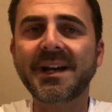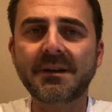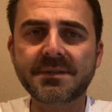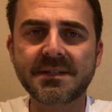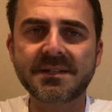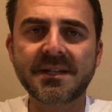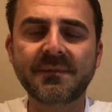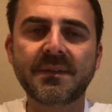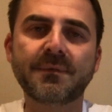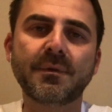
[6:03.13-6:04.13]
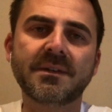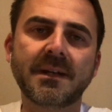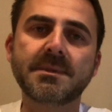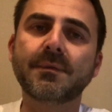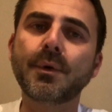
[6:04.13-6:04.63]
thousands of different
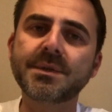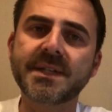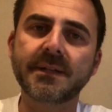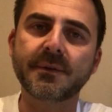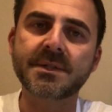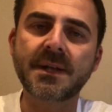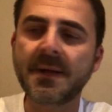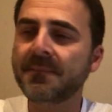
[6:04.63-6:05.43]
types of wholesalers.